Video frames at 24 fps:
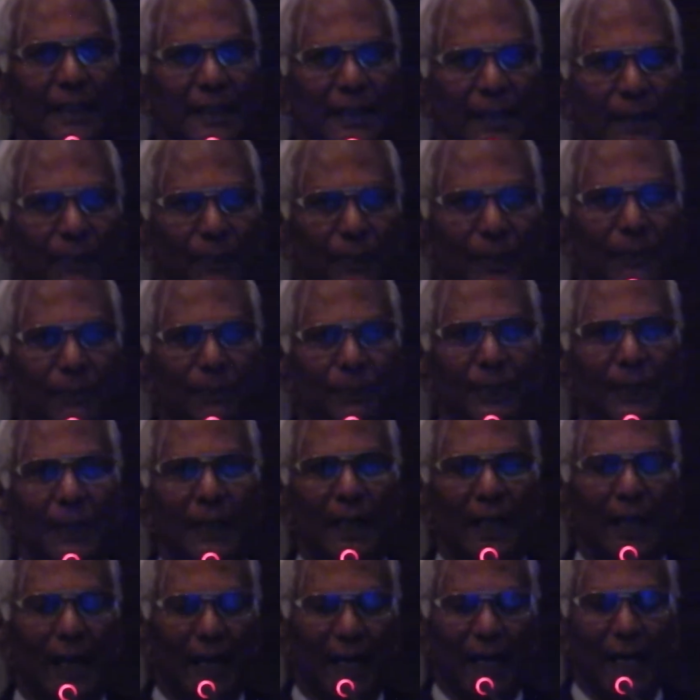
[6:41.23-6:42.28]
the
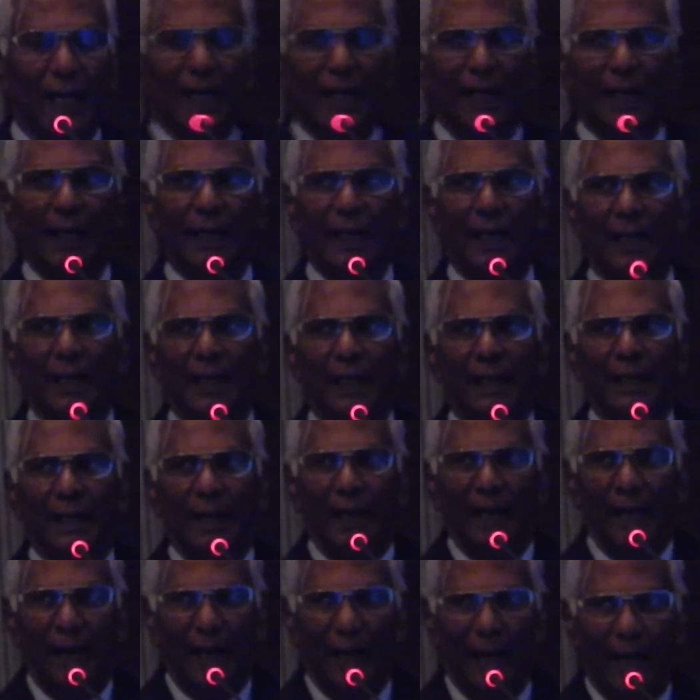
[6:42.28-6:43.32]
people are
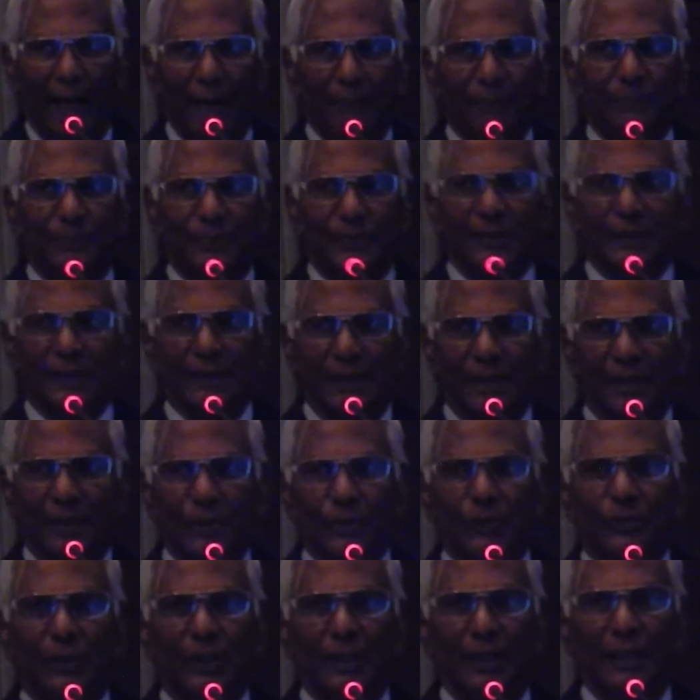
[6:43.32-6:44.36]

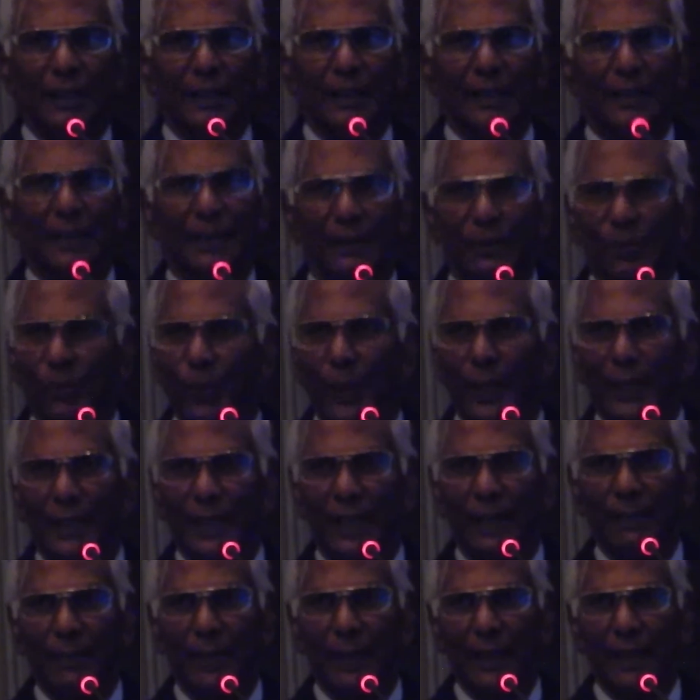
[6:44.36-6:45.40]
absolutely
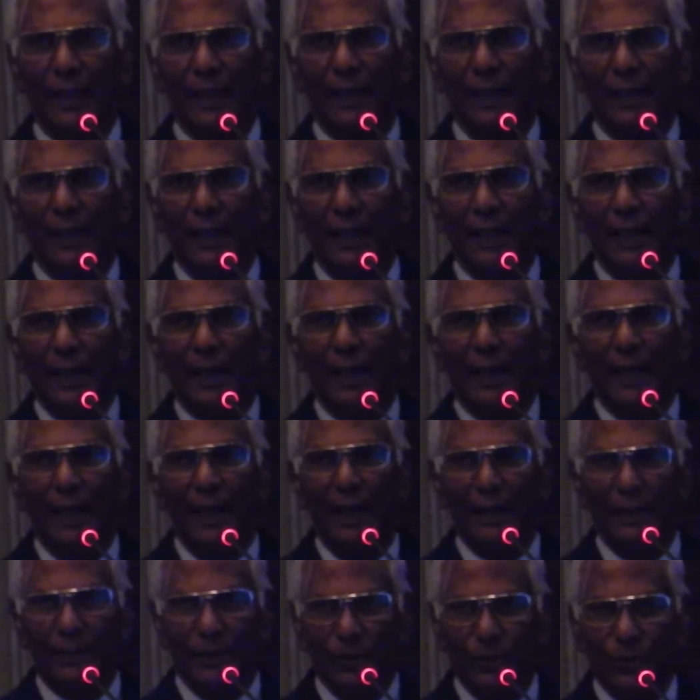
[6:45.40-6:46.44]
welcoming.
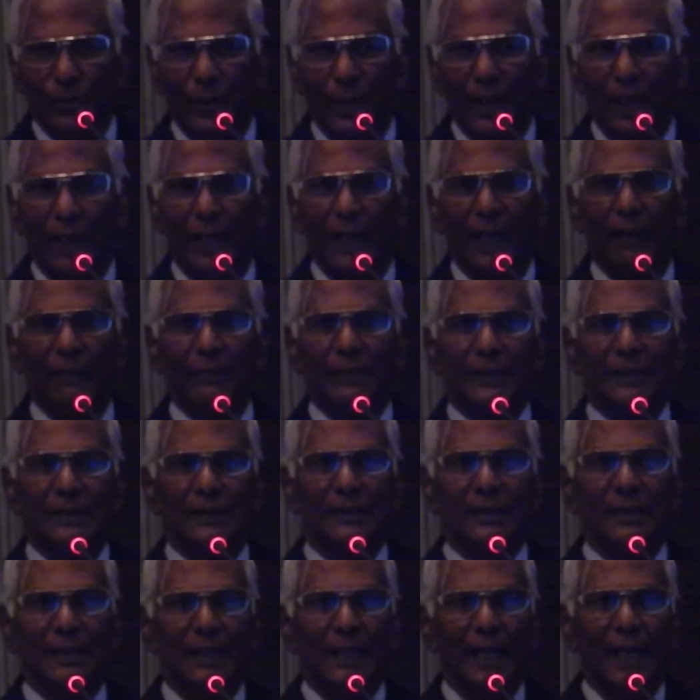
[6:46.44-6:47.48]
You will love it,
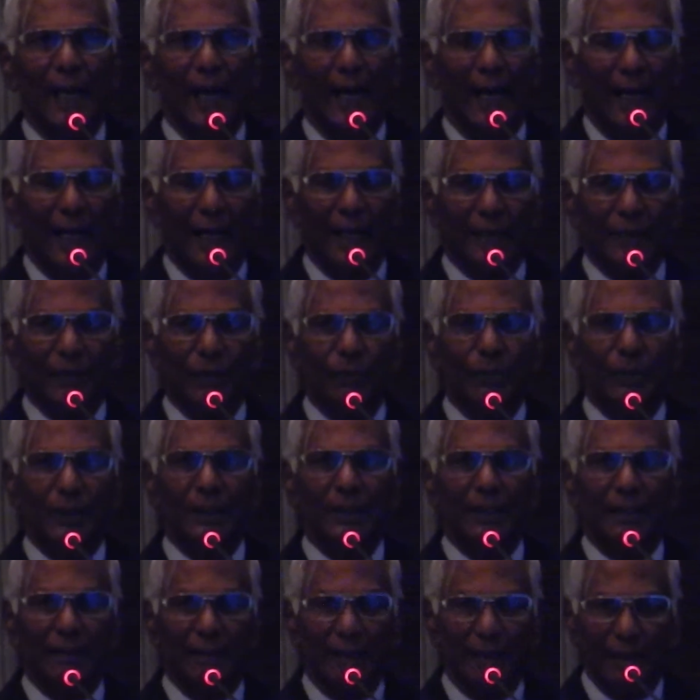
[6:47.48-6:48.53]
and you
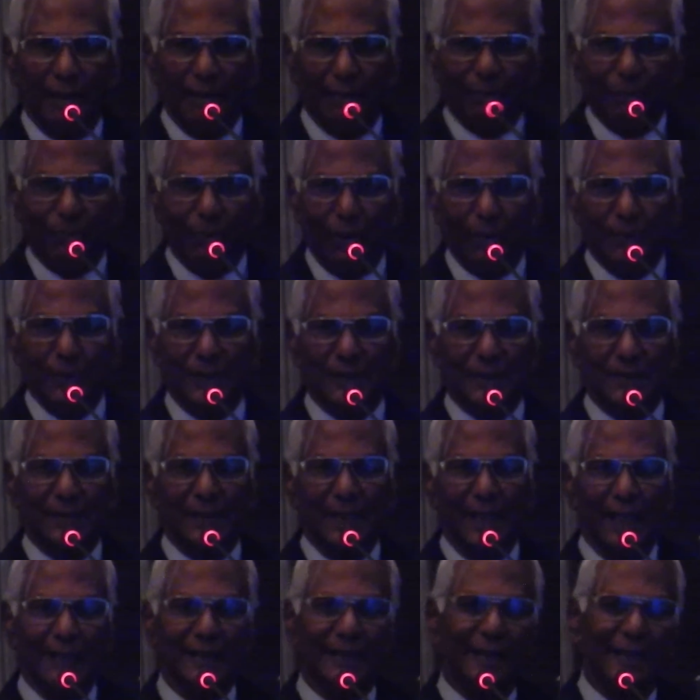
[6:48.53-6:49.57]
will promise
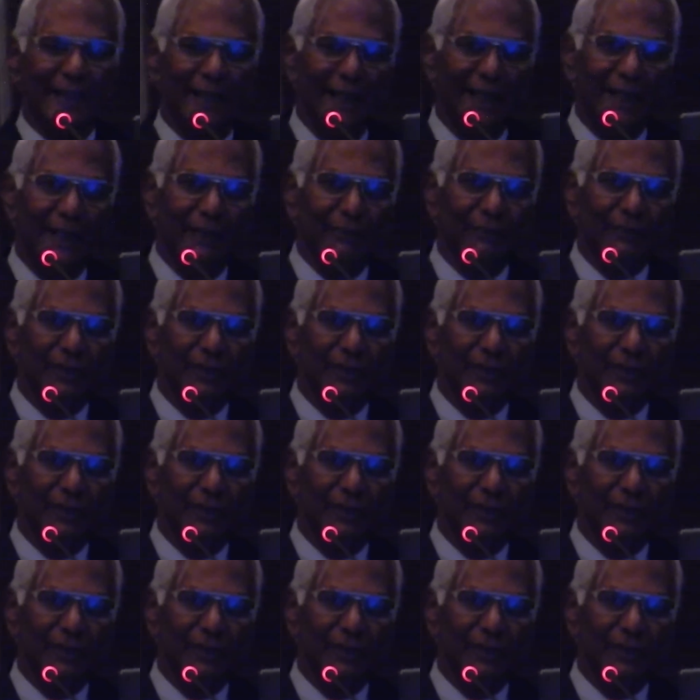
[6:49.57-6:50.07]
at the end of